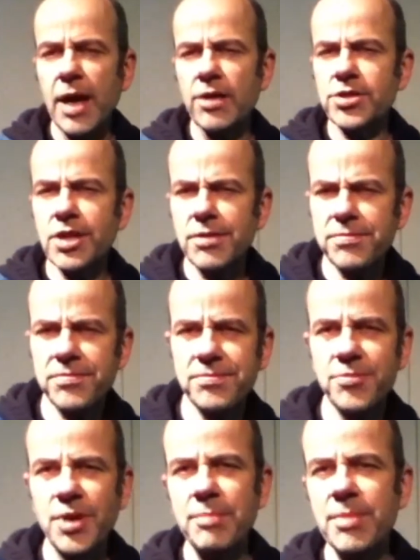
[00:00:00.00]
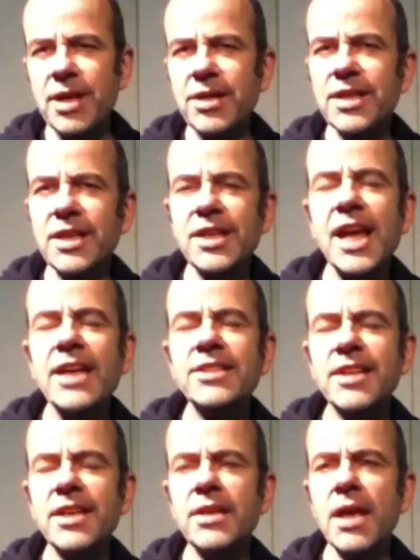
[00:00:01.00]
by yourself, way better than an
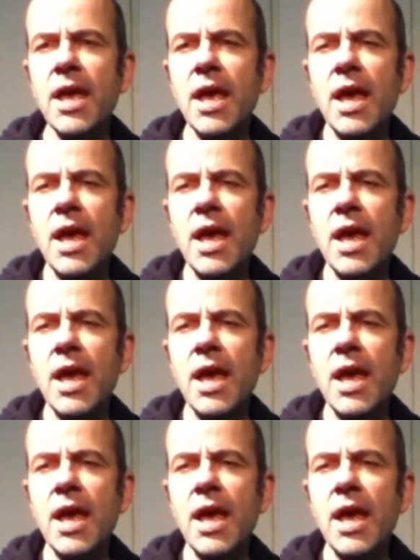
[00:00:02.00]
810.